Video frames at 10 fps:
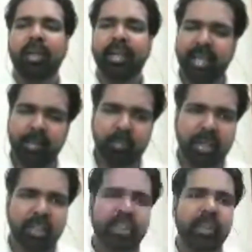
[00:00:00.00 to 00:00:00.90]
again by
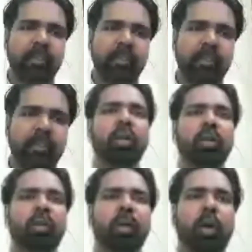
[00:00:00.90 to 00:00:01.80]
Ruskin Bond,
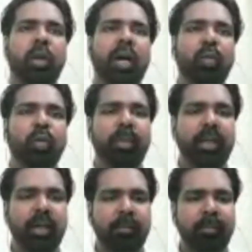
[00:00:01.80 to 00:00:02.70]
on how to
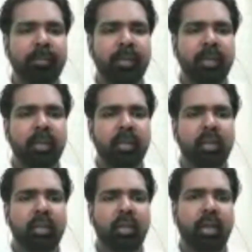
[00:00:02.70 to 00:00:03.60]
become
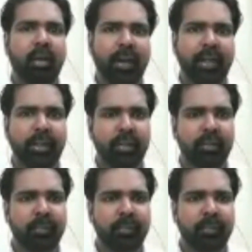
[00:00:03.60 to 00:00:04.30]
a writer.